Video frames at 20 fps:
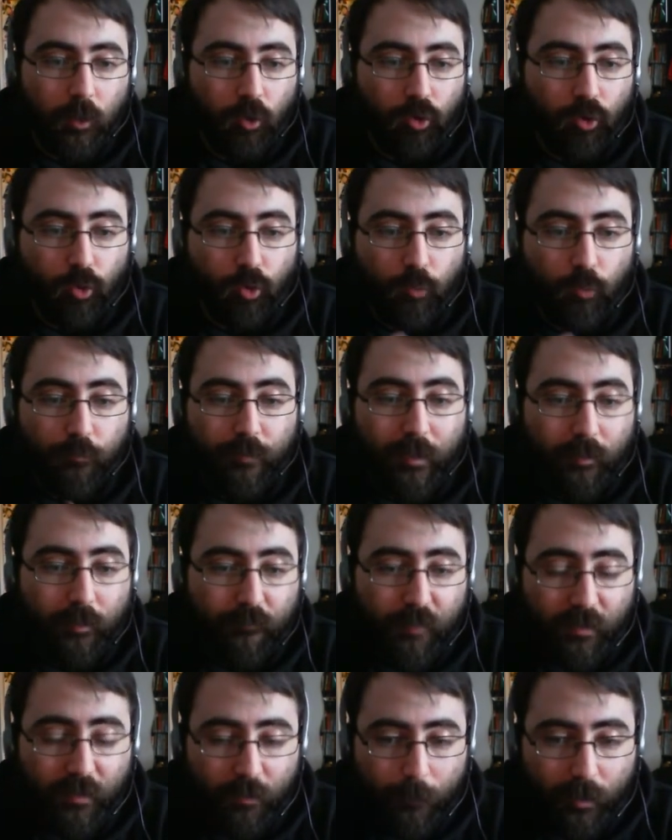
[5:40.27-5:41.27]
To
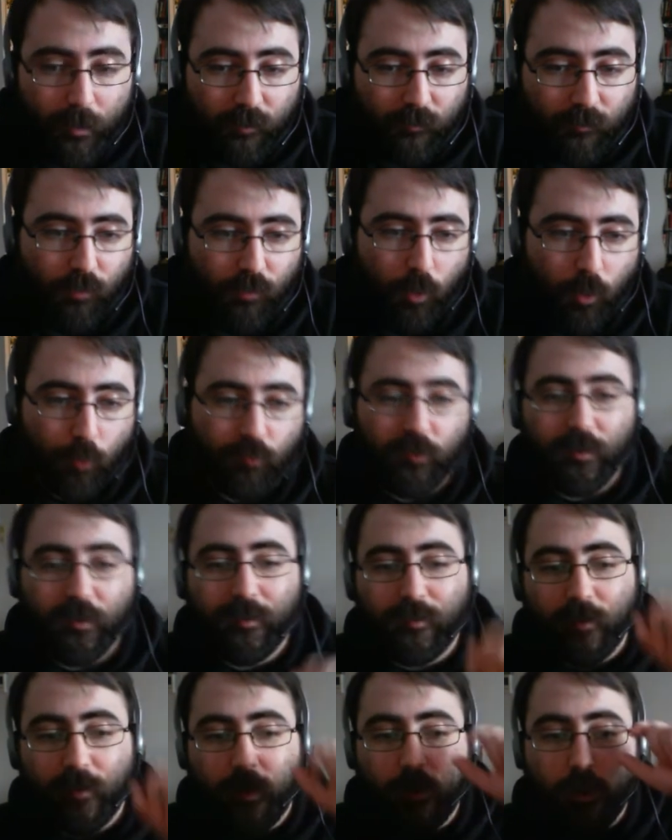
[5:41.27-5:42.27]
verify the merits of those in
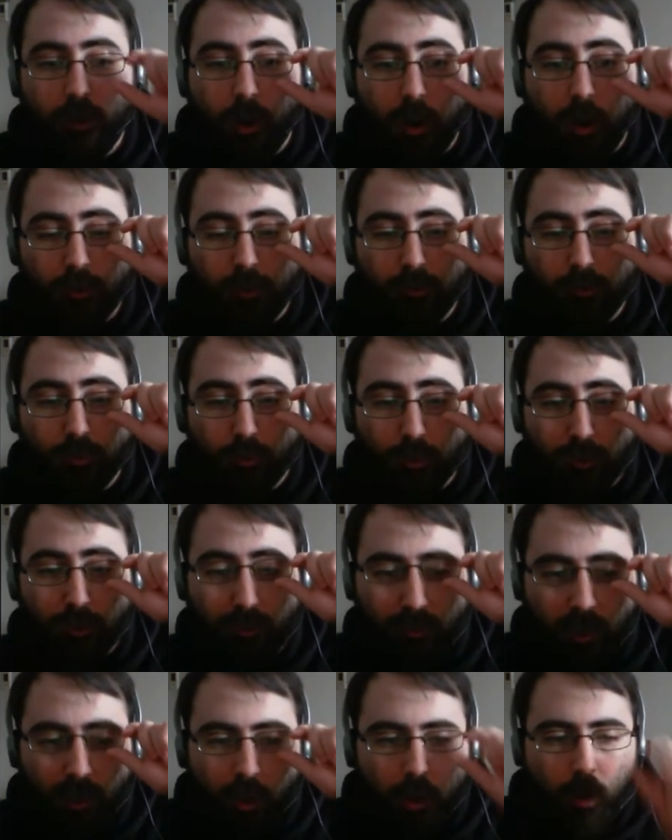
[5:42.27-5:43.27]
ascend,
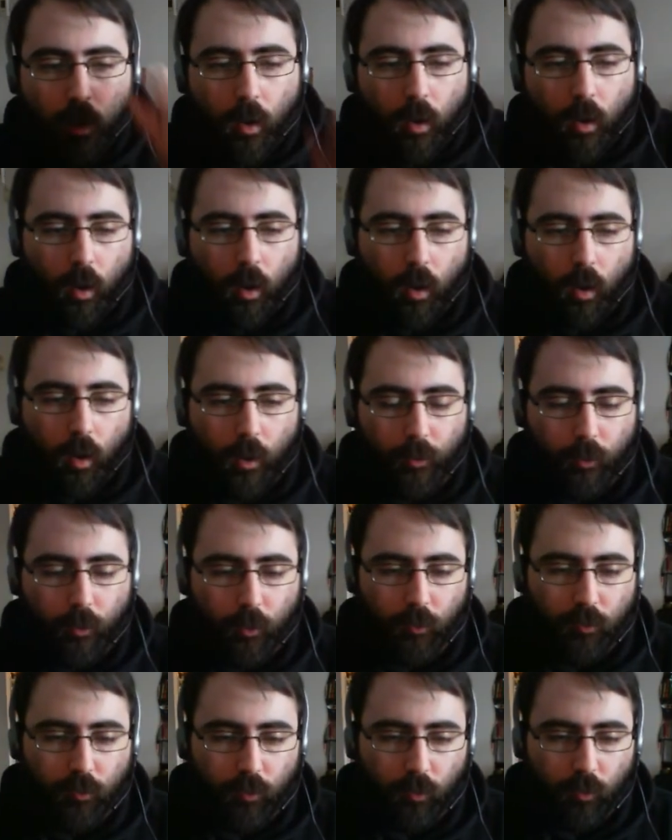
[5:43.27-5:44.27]

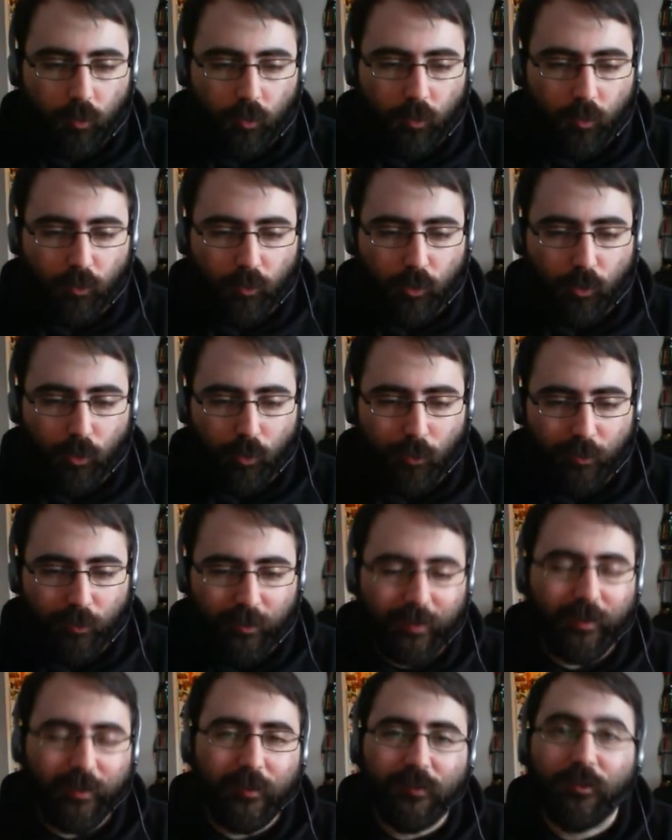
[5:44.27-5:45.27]

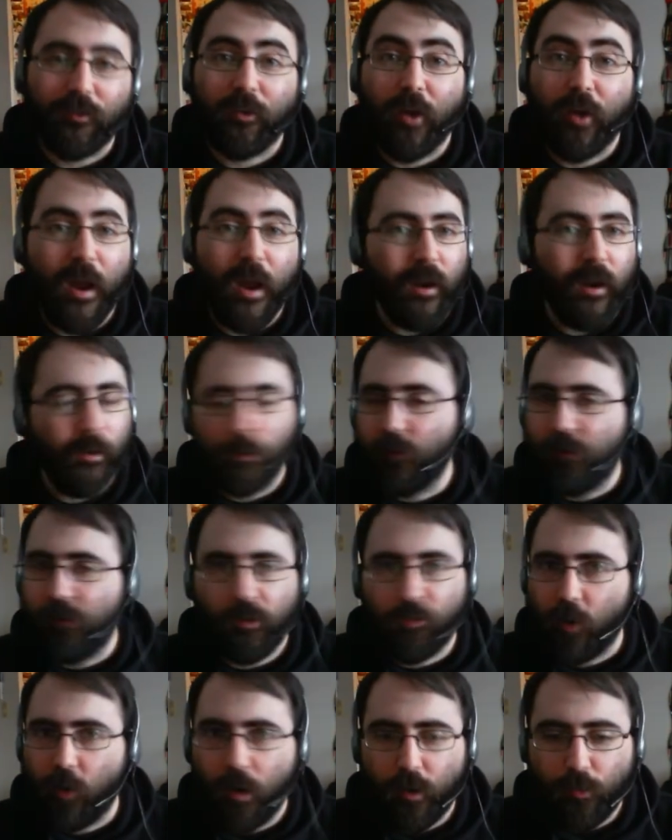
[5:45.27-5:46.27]
Auditurgatorians are hired. It's
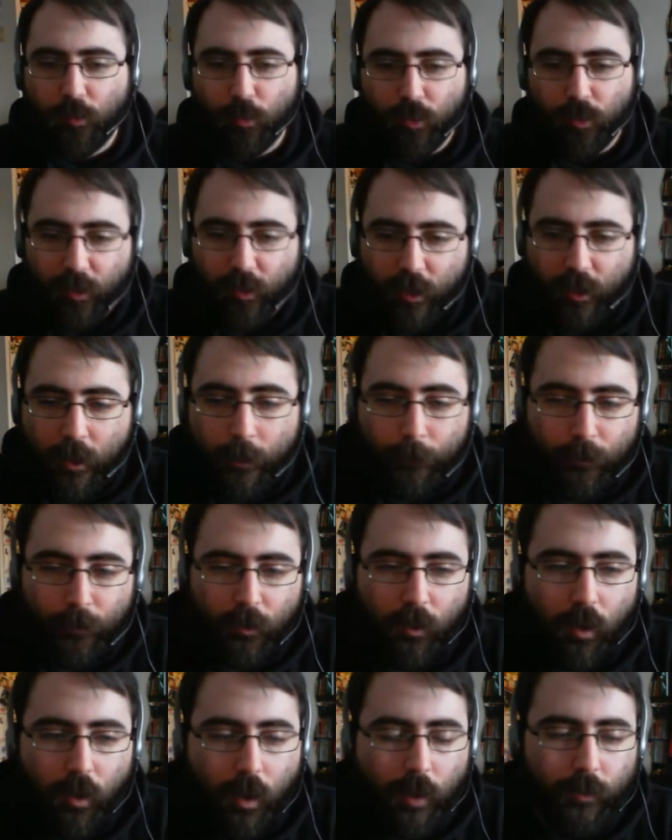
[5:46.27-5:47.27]
such a hard word.
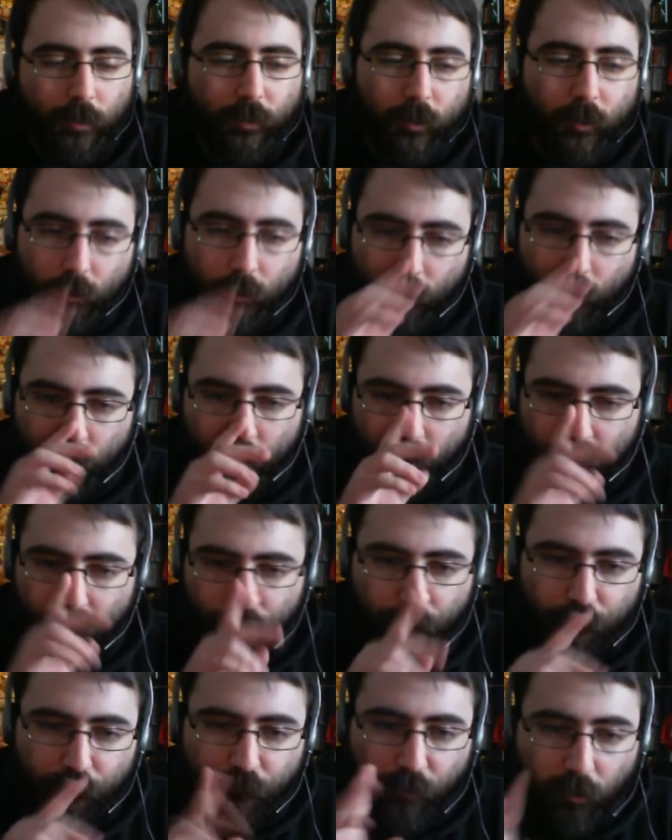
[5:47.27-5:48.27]
Audit enough
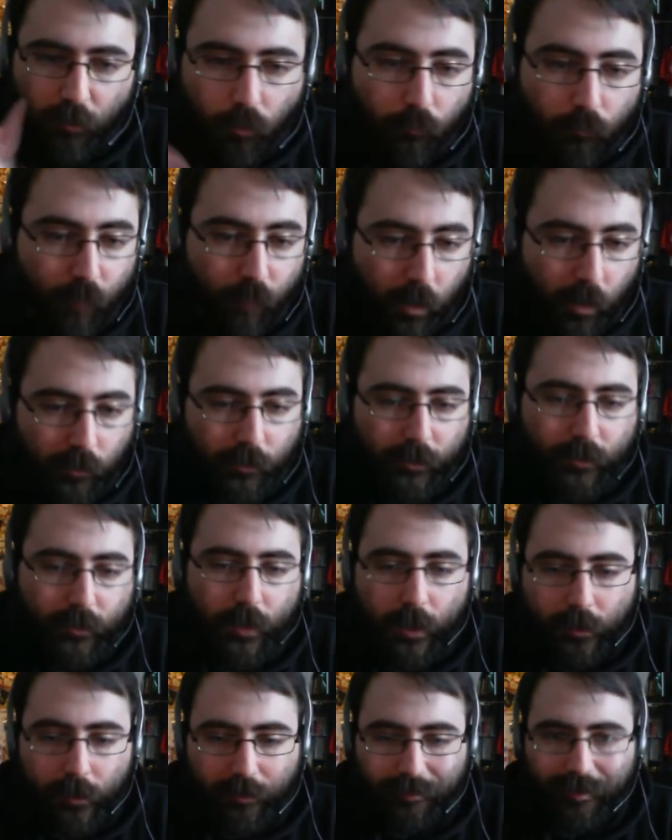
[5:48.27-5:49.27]
fellow fallen,
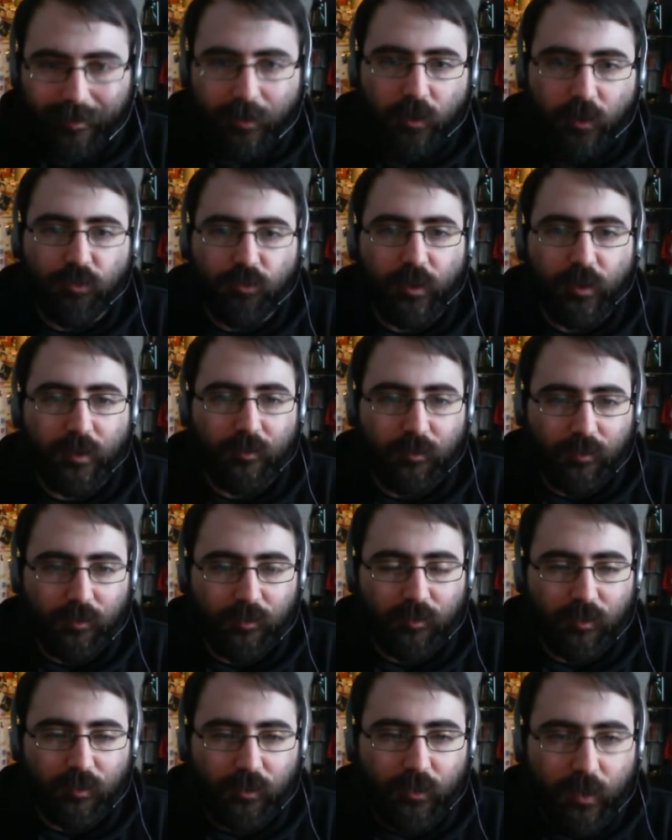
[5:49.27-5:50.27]
and a second chance
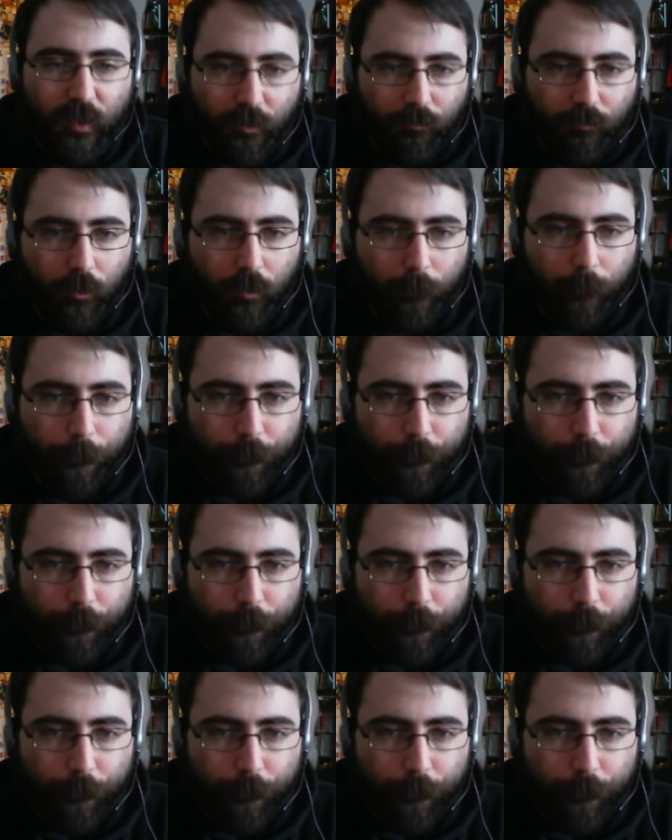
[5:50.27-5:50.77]
is given.